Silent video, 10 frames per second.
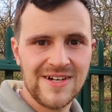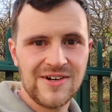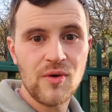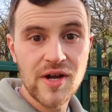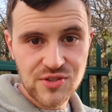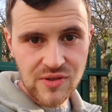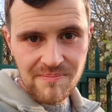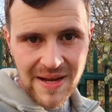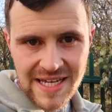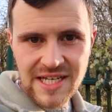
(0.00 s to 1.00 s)
Right, so I'm
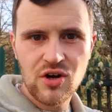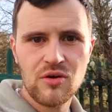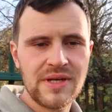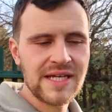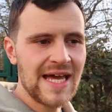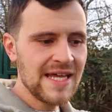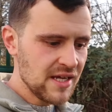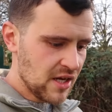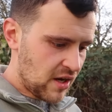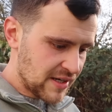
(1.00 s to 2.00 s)
back at the allotment again.
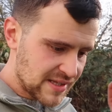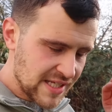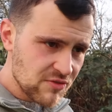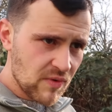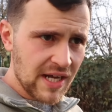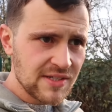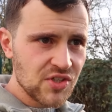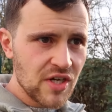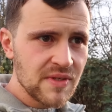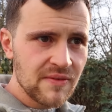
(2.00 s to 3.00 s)
I did run out of
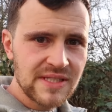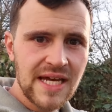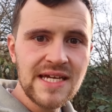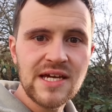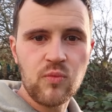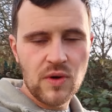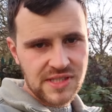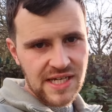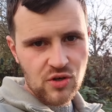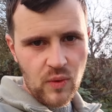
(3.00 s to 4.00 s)
time the other day. It was
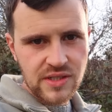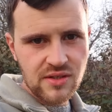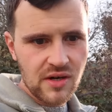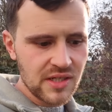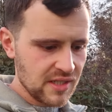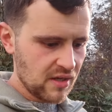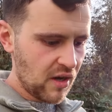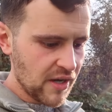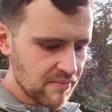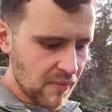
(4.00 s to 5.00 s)
getting quite dark.
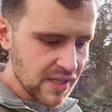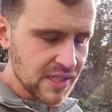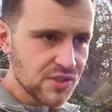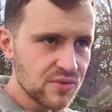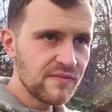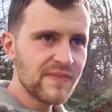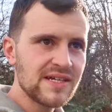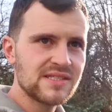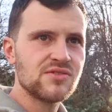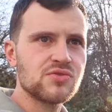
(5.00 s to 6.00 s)
I might need to
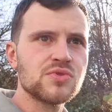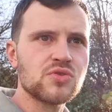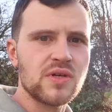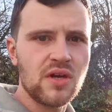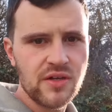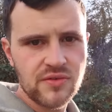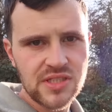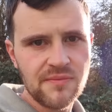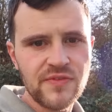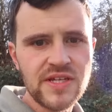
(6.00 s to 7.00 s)
invest in some sort of light or
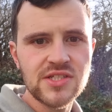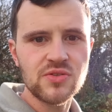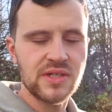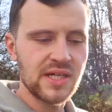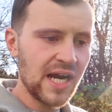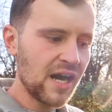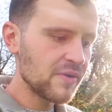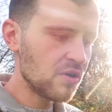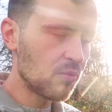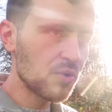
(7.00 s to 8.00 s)
something so I can
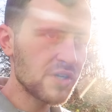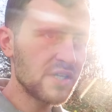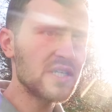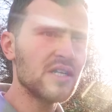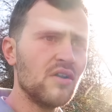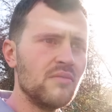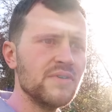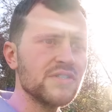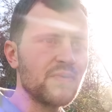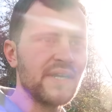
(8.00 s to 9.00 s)
carry on working in the
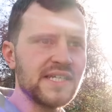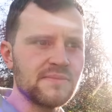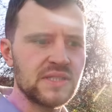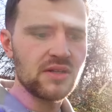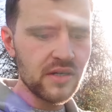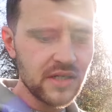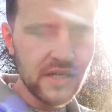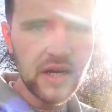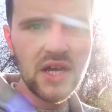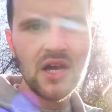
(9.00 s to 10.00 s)
allotment when it gets a bit
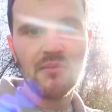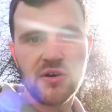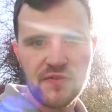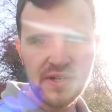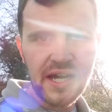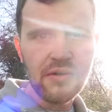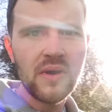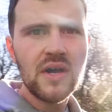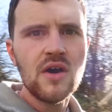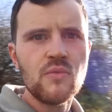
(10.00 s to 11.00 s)
darker. But for now,
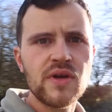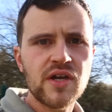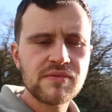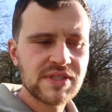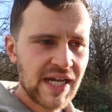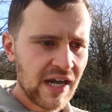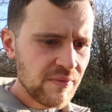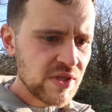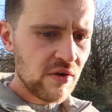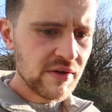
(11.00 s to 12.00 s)
we are going to
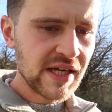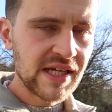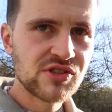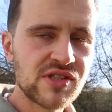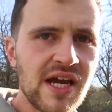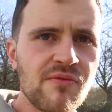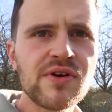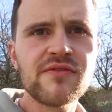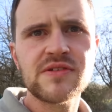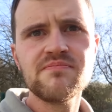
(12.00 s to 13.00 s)
carry on and get
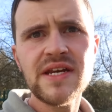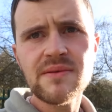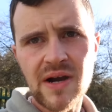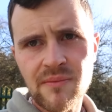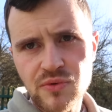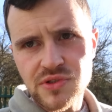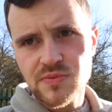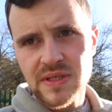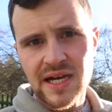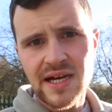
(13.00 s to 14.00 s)
rid of as many brambles as
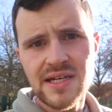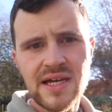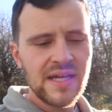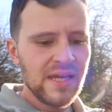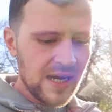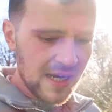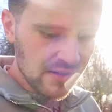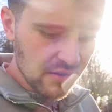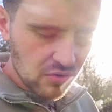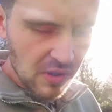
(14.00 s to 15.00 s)
we can. And I'm
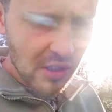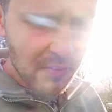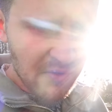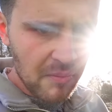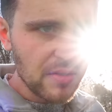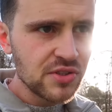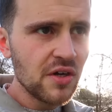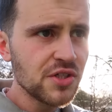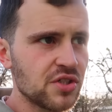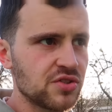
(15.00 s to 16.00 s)
going to do a little bit of a
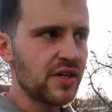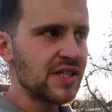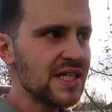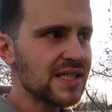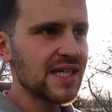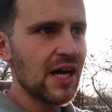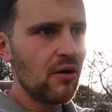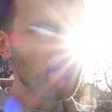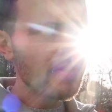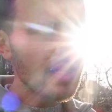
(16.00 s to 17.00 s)
montage because I need to get
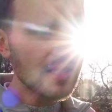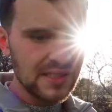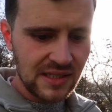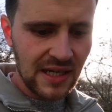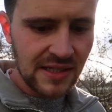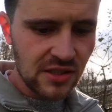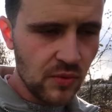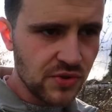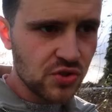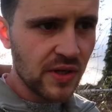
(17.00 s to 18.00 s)
on with this, as I
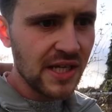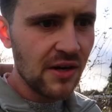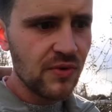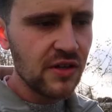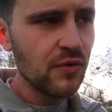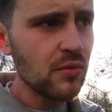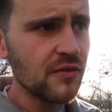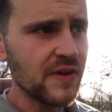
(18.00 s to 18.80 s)
want to try and get rid of all of